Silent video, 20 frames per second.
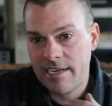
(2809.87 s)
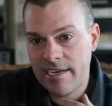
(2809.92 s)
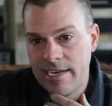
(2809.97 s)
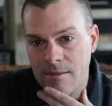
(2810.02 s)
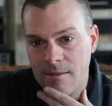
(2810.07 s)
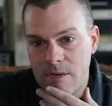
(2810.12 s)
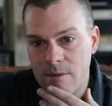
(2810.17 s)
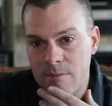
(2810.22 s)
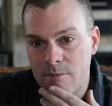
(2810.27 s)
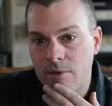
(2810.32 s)
I
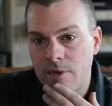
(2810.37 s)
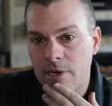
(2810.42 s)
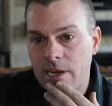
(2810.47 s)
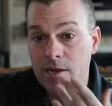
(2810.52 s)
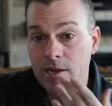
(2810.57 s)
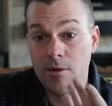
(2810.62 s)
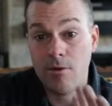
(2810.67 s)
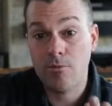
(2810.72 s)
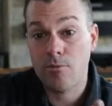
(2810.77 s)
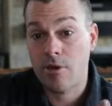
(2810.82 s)
can't remember, but
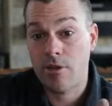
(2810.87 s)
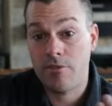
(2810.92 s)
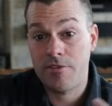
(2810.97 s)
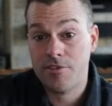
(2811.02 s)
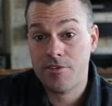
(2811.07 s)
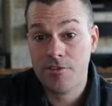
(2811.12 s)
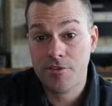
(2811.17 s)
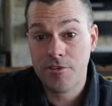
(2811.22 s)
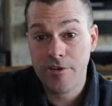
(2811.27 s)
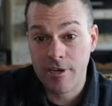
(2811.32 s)
I own one on the
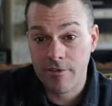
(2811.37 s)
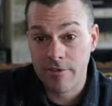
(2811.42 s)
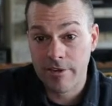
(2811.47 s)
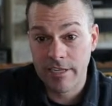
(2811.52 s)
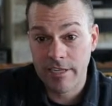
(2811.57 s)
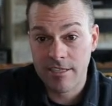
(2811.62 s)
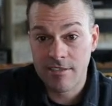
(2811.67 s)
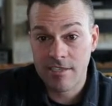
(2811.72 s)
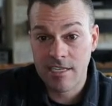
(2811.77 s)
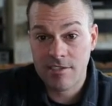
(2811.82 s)
street already.
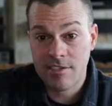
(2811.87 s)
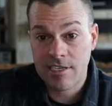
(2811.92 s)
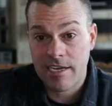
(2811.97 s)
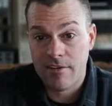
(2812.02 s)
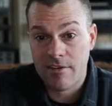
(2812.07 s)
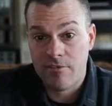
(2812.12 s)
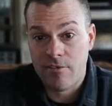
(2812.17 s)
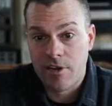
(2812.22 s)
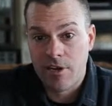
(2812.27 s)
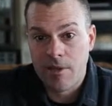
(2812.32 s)
That's kind
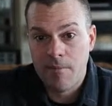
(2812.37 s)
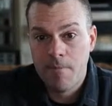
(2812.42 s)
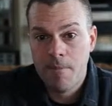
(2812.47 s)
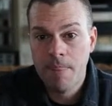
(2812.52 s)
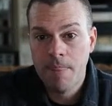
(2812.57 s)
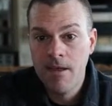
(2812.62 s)
of funny.